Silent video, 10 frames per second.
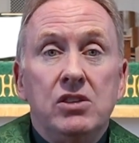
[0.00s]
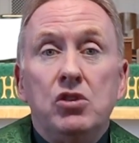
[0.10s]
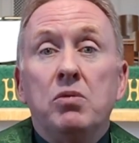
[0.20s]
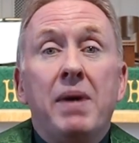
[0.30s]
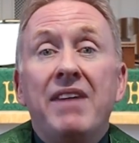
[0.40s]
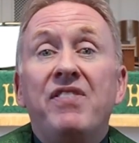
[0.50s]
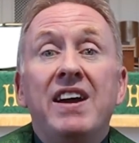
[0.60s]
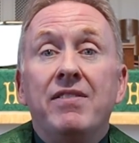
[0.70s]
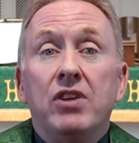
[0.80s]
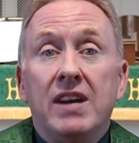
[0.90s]
Two of my
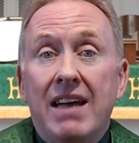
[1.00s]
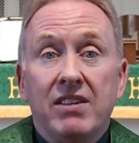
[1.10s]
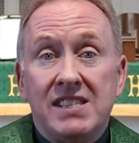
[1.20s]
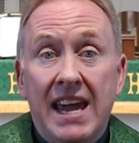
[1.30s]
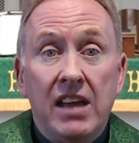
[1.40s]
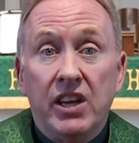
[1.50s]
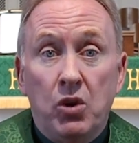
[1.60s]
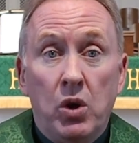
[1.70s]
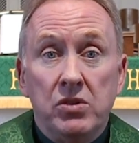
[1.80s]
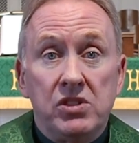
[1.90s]
favorite Alex Haley
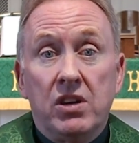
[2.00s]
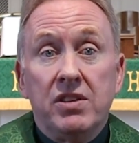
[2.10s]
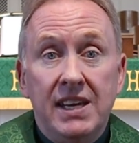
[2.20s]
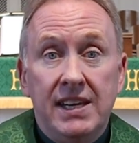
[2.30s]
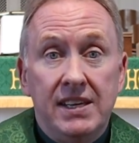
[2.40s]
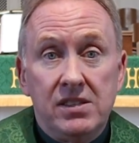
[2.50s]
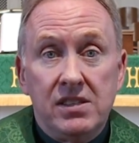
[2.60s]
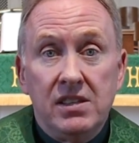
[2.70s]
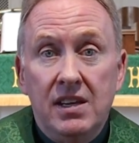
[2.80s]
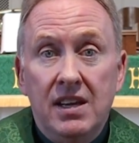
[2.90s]
quotes are
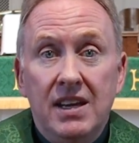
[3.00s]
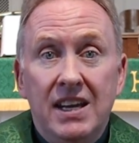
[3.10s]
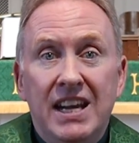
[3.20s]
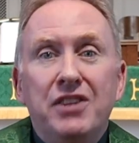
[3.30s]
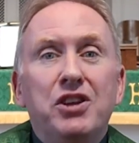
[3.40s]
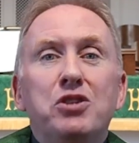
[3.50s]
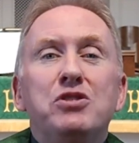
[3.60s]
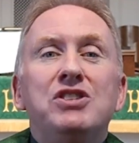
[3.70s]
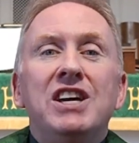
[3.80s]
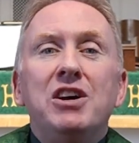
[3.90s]
these: "Either you
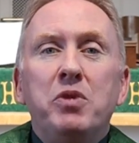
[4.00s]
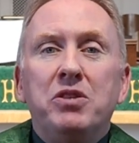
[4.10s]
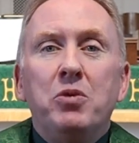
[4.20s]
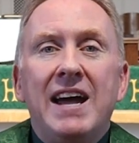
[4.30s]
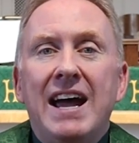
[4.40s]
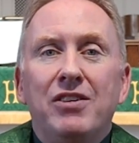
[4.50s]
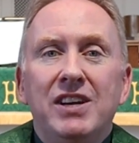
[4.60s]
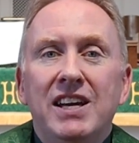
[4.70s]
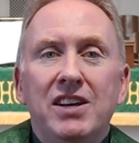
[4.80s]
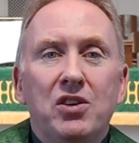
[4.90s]
deal with
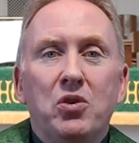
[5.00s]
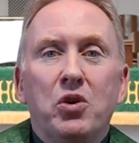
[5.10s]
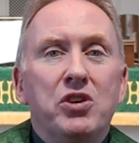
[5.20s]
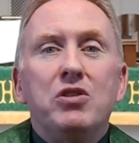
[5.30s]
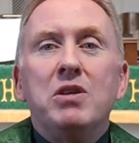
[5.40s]
reality or you